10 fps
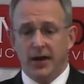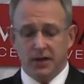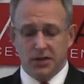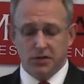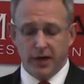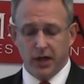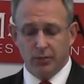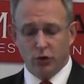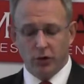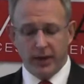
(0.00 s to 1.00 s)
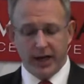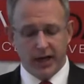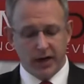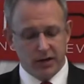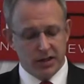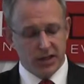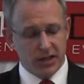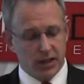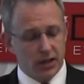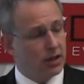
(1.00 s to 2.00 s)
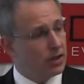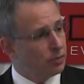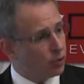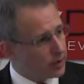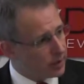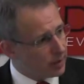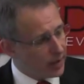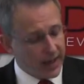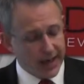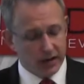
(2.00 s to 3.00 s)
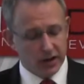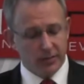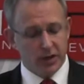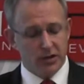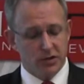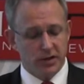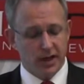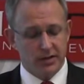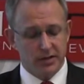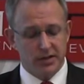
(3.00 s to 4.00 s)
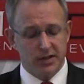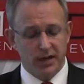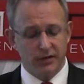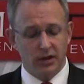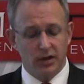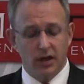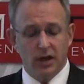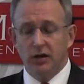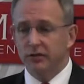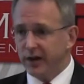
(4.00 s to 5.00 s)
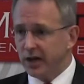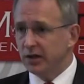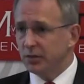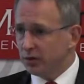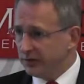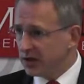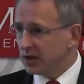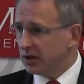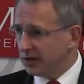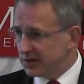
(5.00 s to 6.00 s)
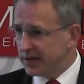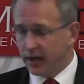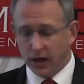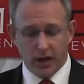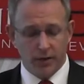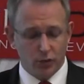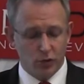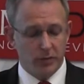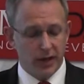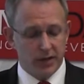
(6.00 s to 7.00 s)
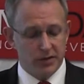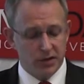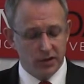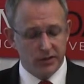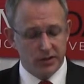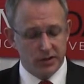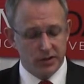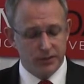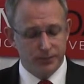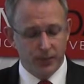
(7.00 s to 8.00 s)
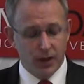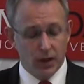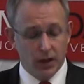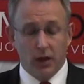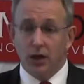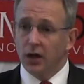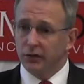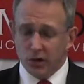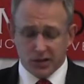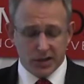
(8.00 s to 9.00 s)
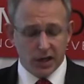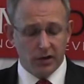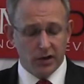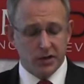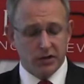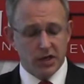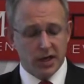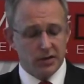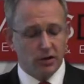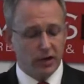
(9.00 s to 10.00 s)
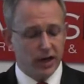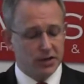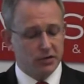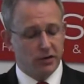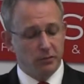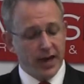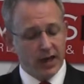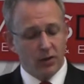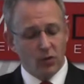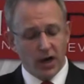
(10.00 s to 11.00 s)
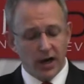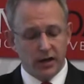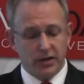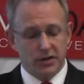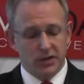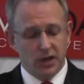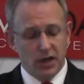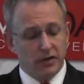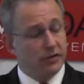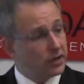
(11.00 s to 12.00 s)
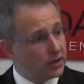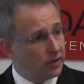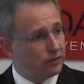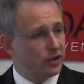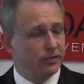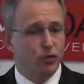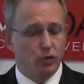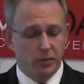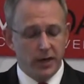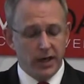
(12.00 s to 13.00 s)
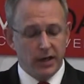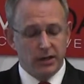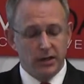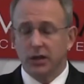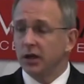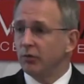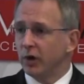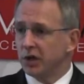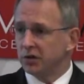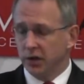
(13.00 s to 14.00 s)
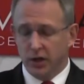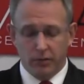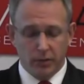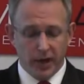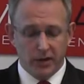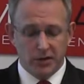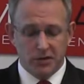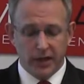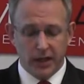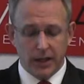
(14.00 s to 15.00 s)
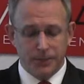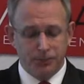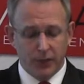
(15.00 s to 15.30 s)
and the Australian Broadband Guarantee, brought in by the Howard government in 2007, funded the provision of satellite broadband services. Of course, the coalition also has a long history of backing wireless for the delivery of broadband in regional and remote Australia.